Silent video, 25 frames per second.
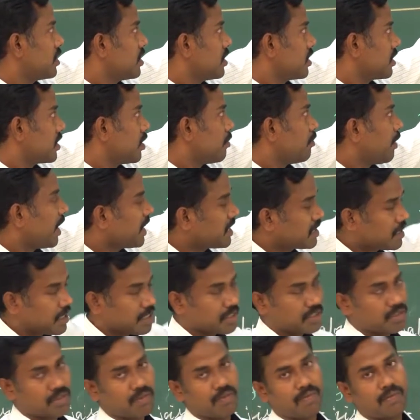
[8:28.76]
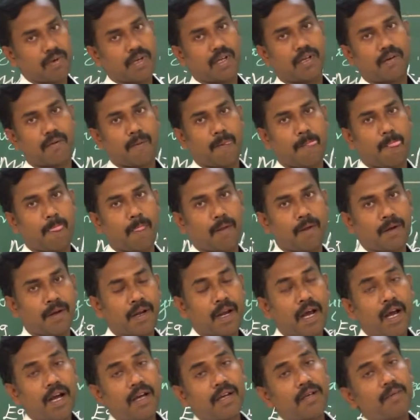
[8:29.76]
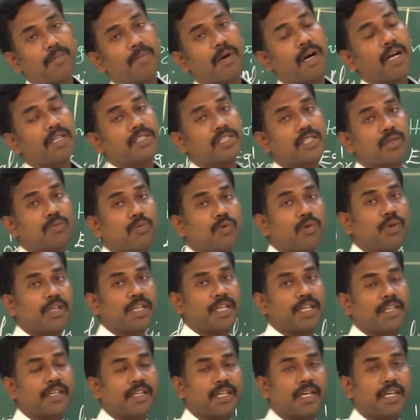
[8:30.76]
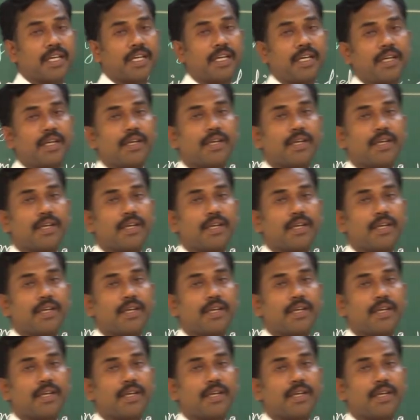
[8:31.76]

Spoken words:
some bisexual flower. Not possible in the